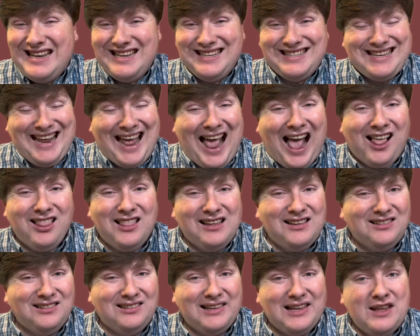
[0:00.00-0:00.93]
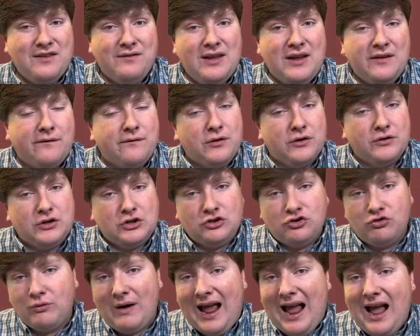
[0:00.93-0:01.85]
talent leaving for the
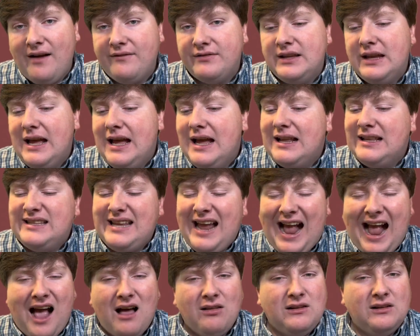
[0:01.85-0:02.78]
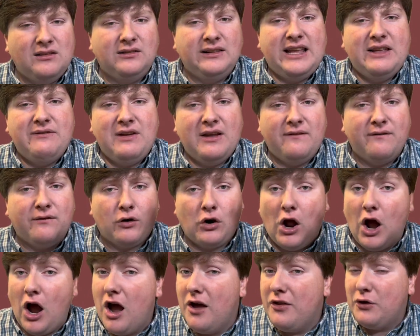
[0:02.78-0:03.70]
draft, talent leaving
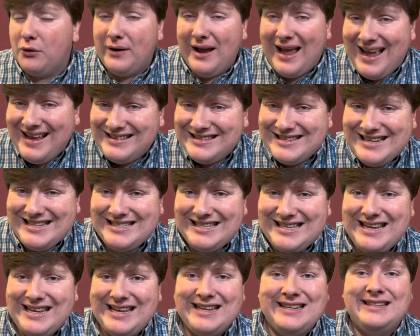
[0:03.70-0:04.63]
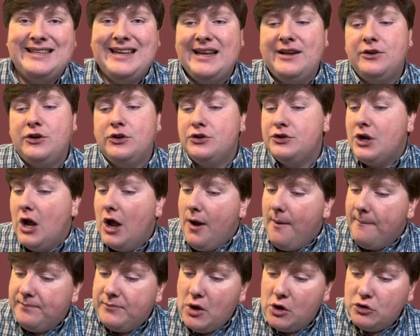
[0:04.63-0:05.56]
for other SEC contenders.
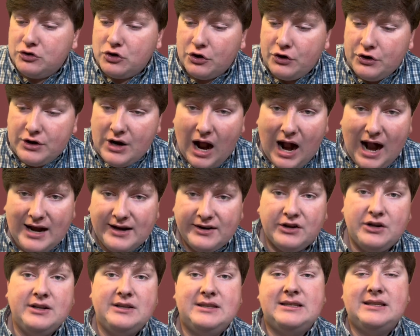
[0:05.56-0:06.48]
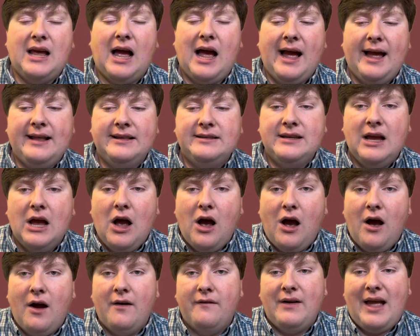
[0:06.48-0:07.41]
Those are not good signs
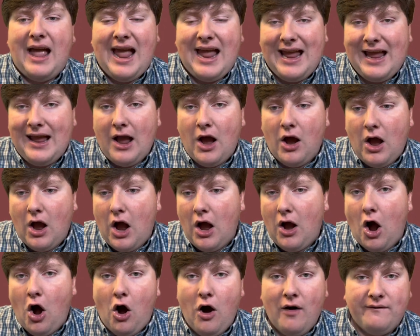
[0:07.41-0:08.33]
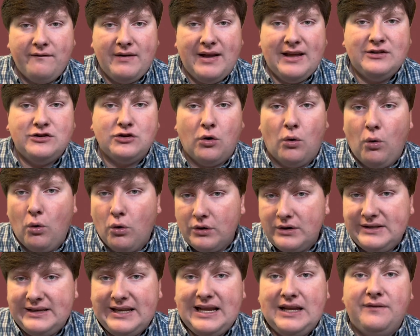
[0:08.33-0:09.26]
of a offense
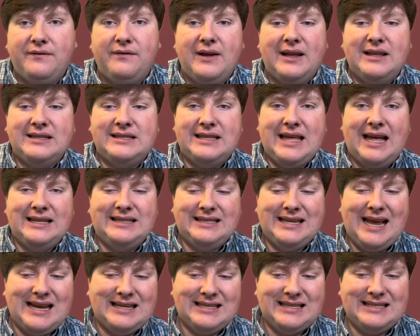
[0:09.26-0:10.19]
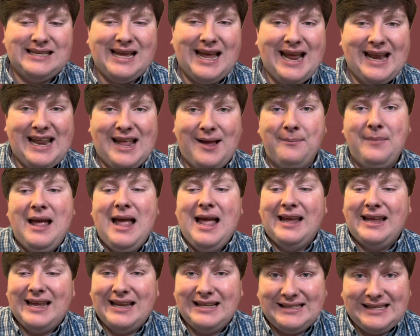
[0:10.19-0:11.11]
or defense that Texas A&M
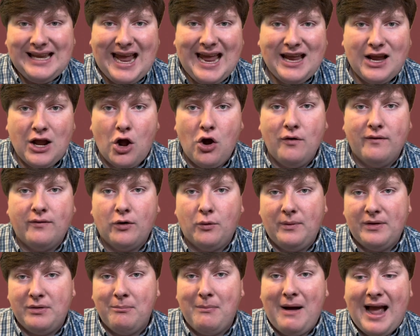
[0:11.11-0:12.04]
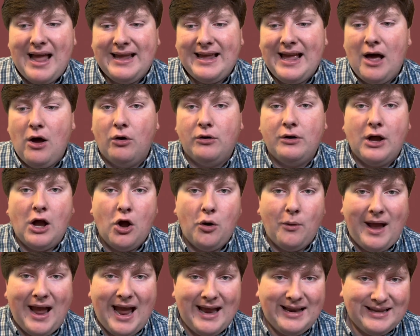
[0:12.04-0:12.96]
can take over with Mike
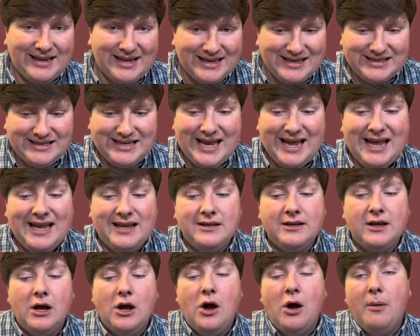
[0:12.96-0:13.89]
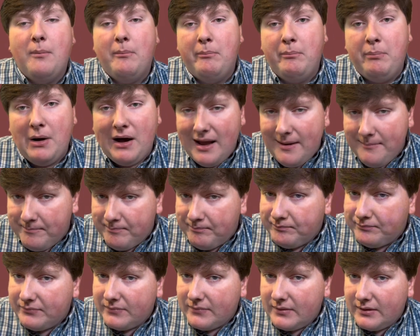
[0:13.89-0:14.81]
Elko and contend. But
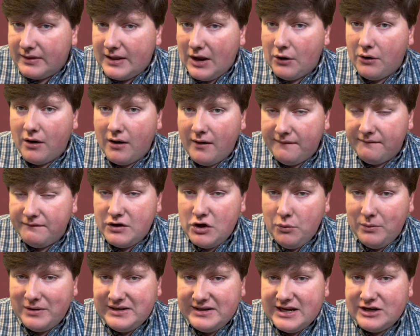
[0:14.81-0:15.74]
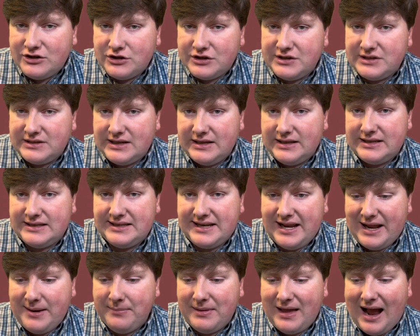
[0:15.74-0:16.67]
there are a few additions to this
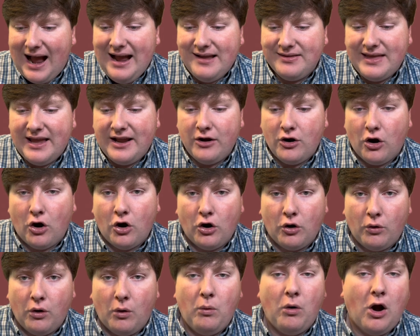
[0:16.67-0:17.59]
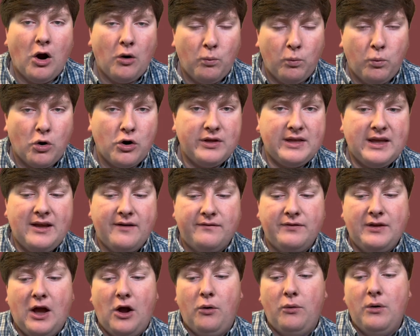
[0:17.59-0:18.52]
team that I think are worthy of
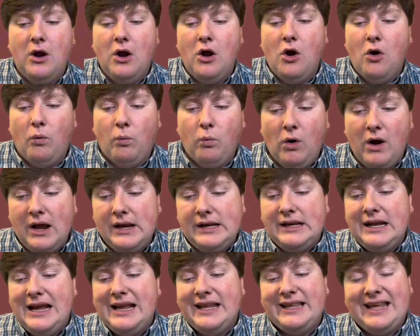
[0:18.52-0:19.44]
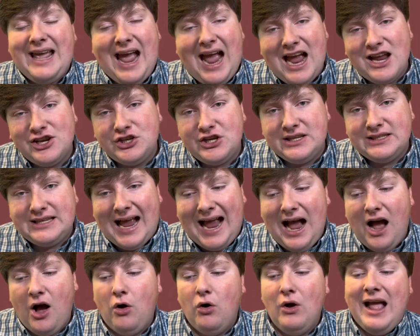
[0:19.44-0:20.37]
note. One, Cassius
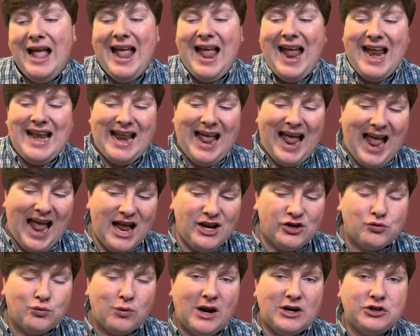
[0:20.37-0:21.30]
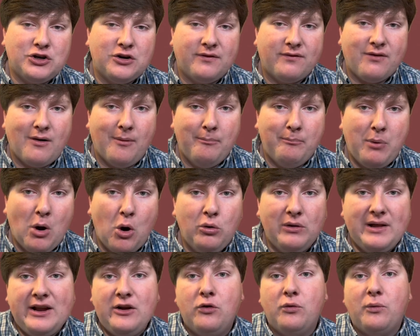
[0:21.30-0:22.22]
Howell, an edge rusher from
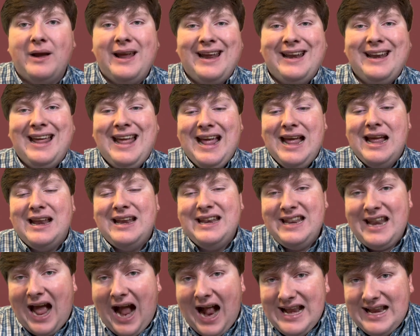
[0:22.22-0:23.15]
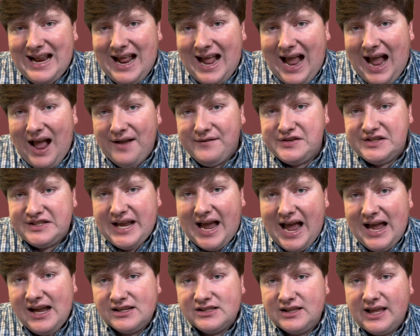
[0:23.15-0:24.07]
Bowling Green, 9.5
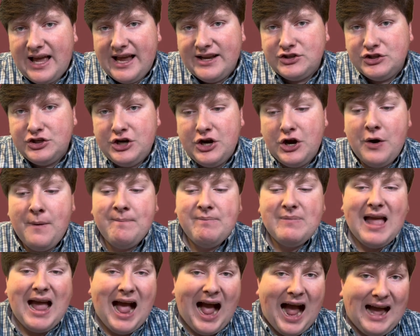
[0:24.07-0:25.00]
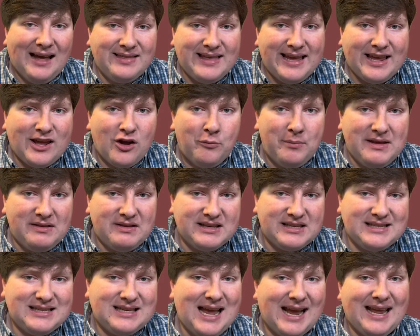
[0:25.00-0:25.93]
sacks last year. I think he'll be the
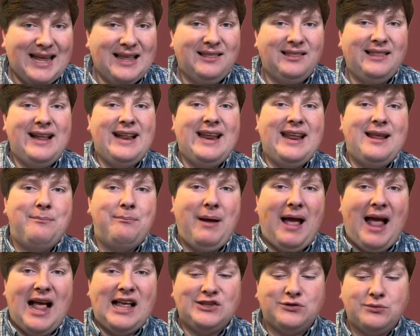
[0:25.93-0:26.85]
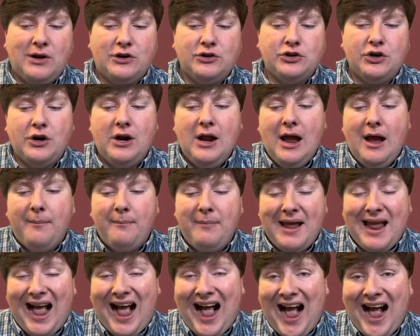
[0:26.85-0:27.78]
second leading pass rusher
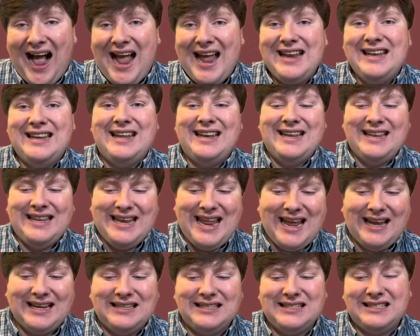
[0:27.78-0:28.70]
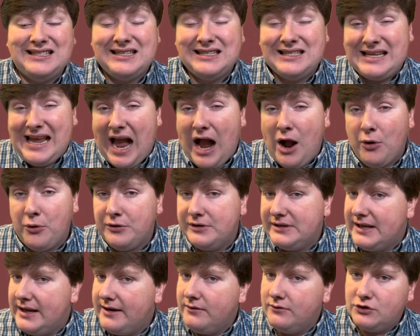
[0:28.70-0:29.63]
behind Nick
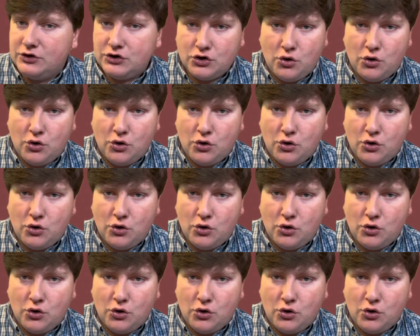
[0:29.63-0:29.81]
Scourton,